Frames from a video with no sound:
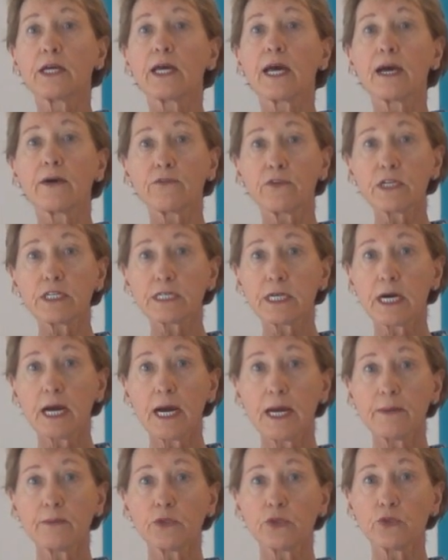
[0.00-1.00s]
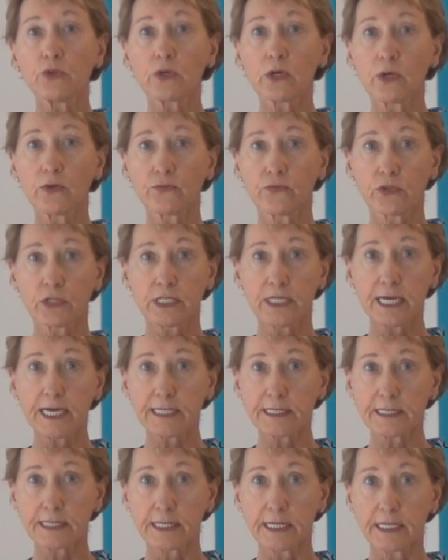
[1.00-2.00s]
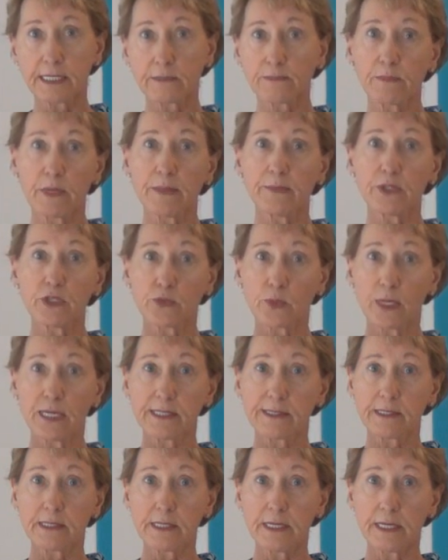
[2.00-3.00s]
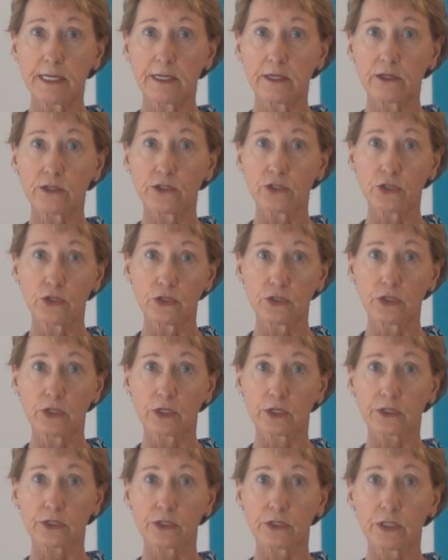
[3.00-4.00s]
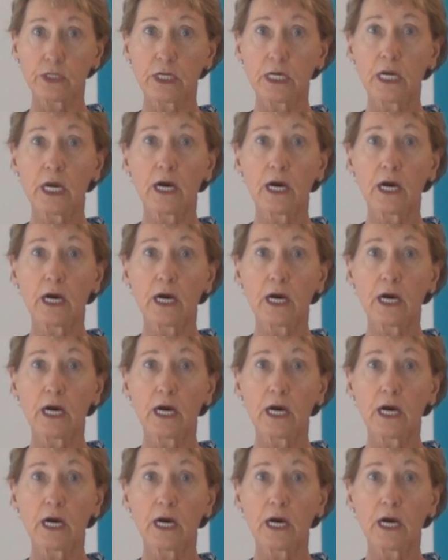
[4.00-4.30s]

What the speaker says: every time you go for testing, maybe twice a year to your doctor,